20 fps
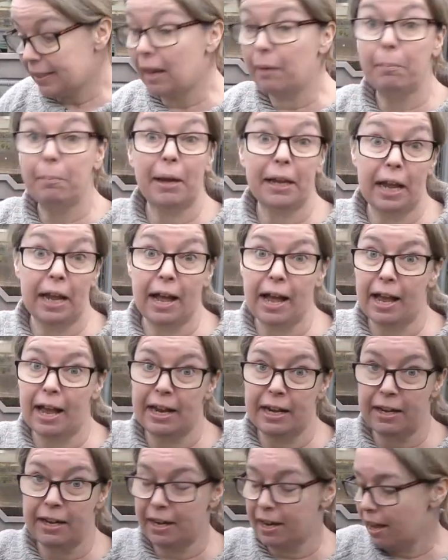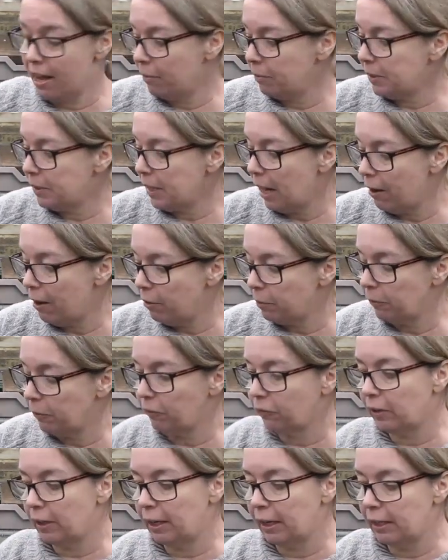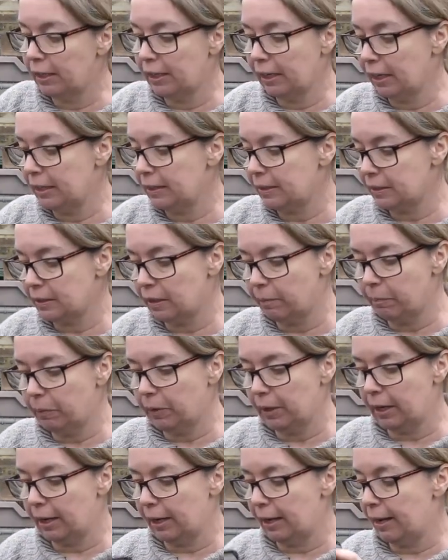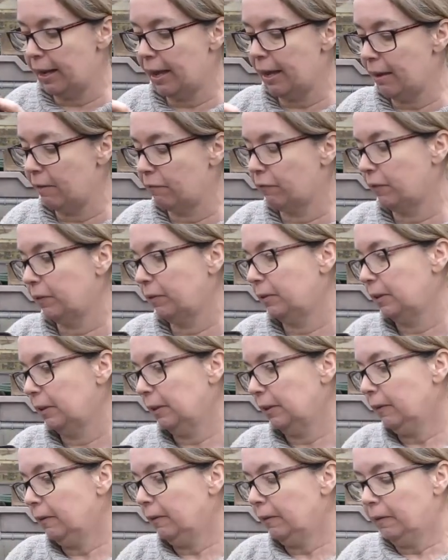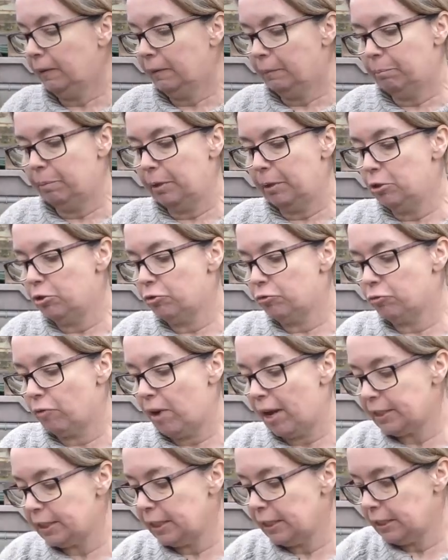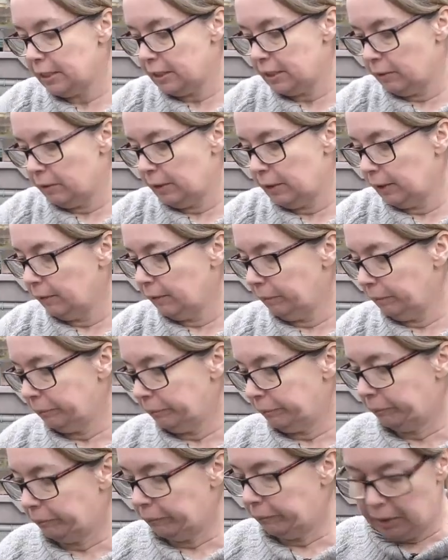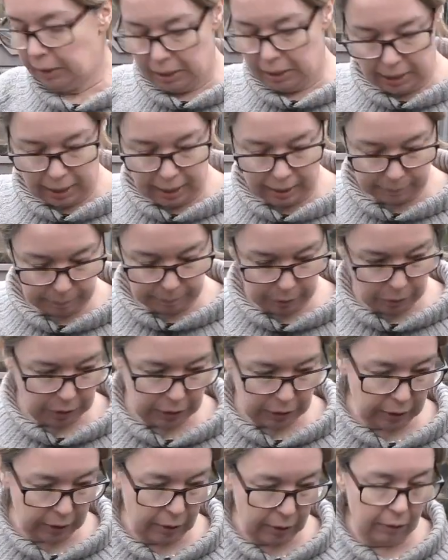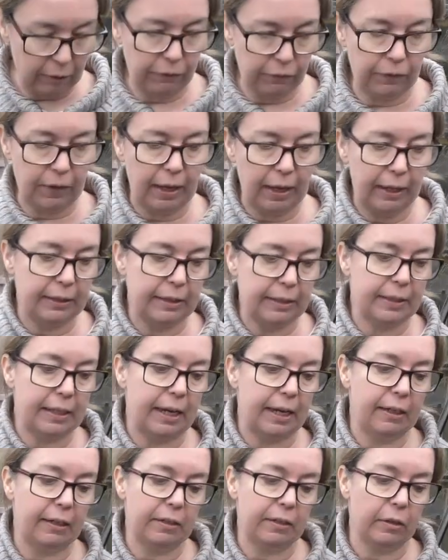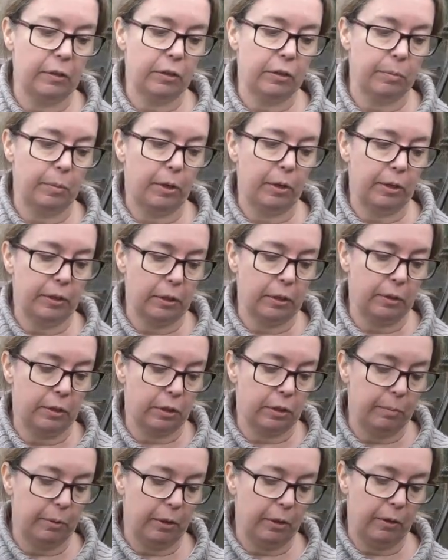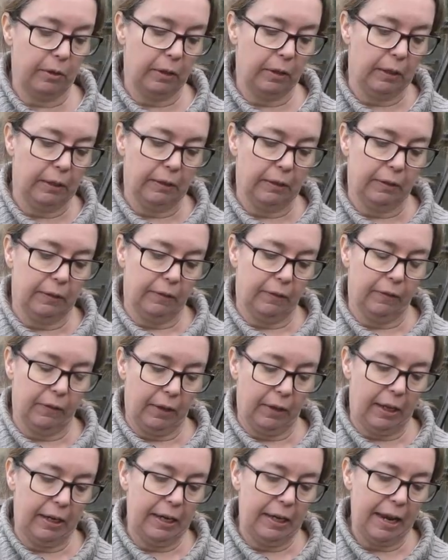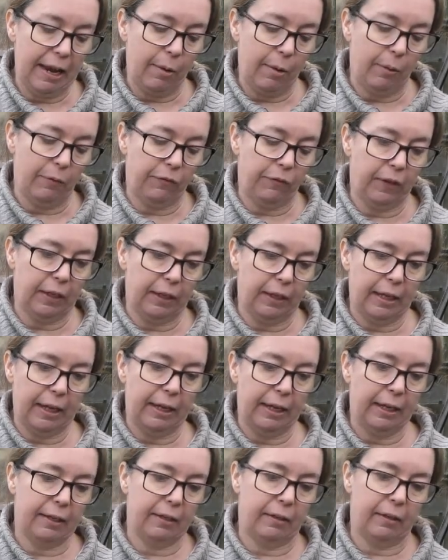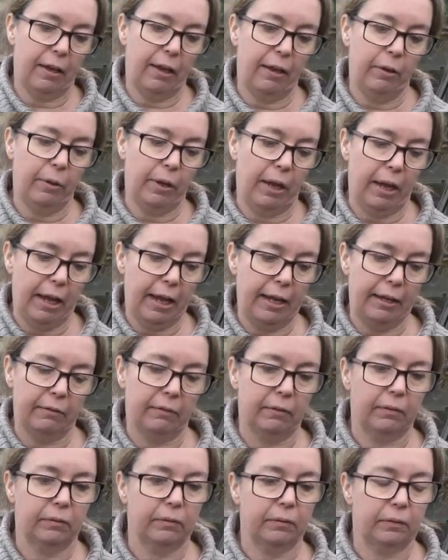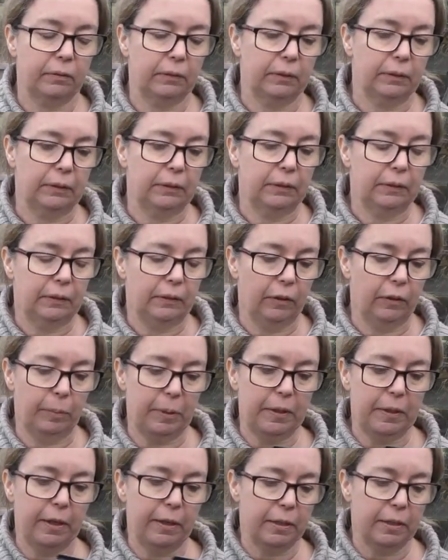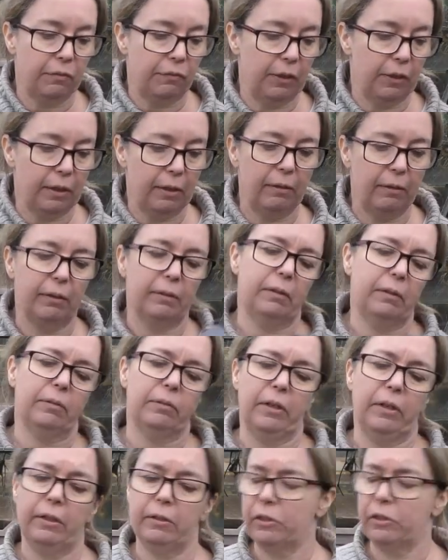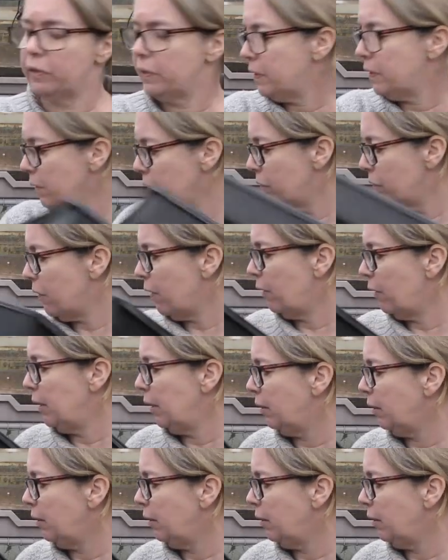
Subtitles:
and my ironing, I'm terrible for ironing, is something I have been dreading doing and putting off and saying I'll do it tomorrow. And now I feel like, okay, there'll be those of you going, oh no, she's not very